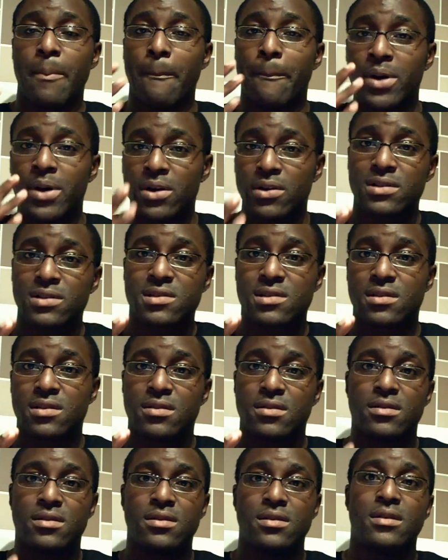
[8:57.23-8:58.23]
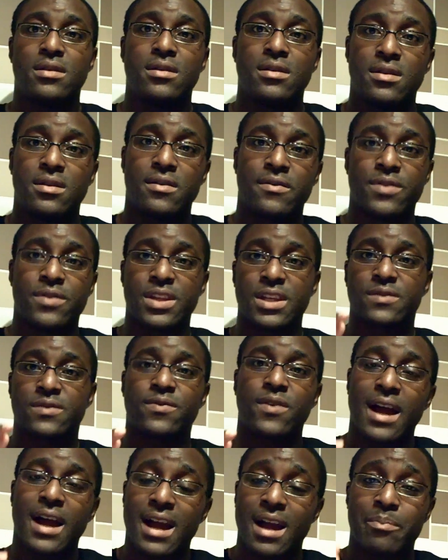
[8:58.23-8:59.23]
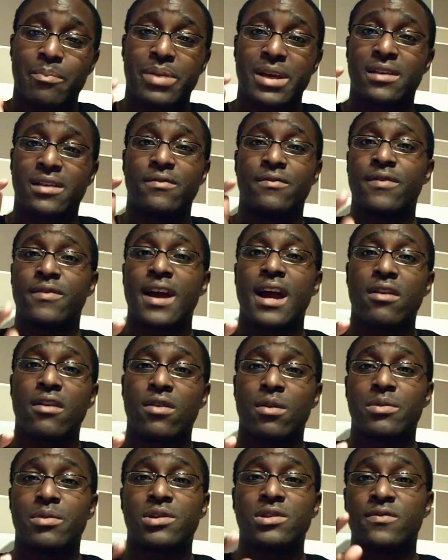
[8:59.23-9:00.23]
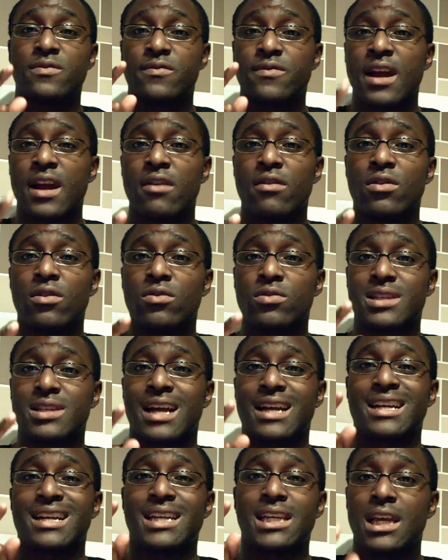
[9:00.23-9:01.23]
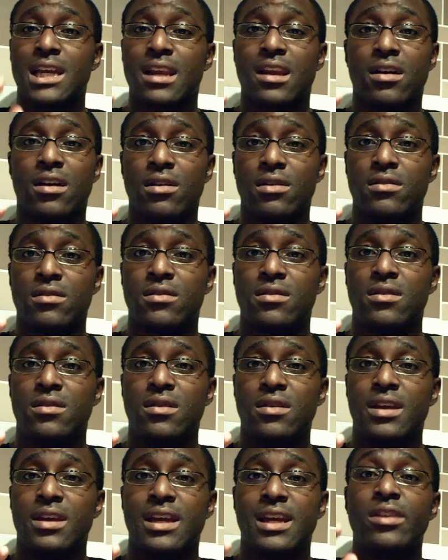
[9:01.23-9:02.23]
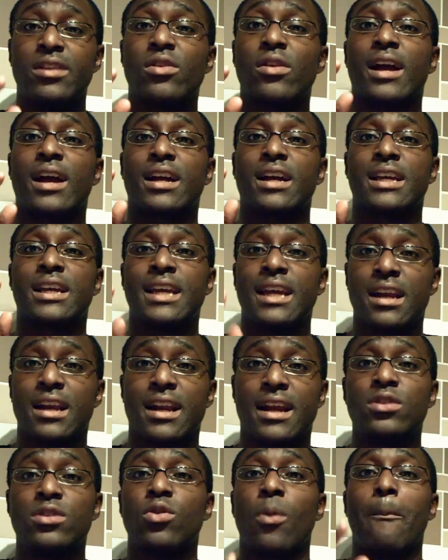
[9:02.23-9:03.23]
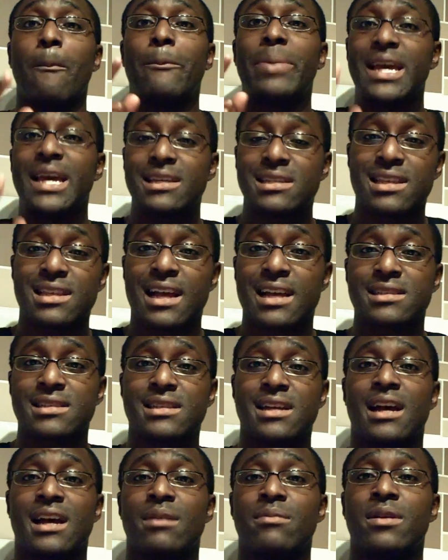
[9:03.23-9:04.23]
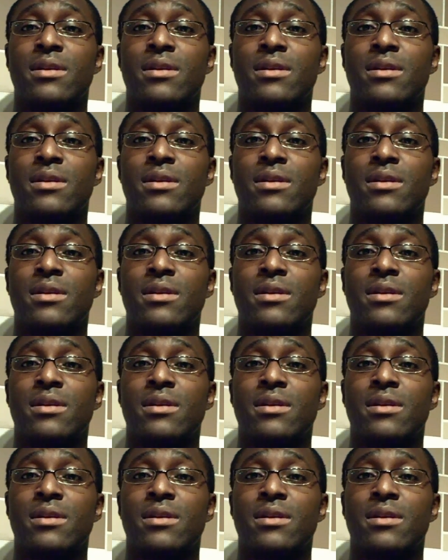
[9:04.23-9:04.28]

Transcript: But for this fight, I'm picking Vera because Vera looks like a killer. He looked like a killer. Like he looked pissed last time.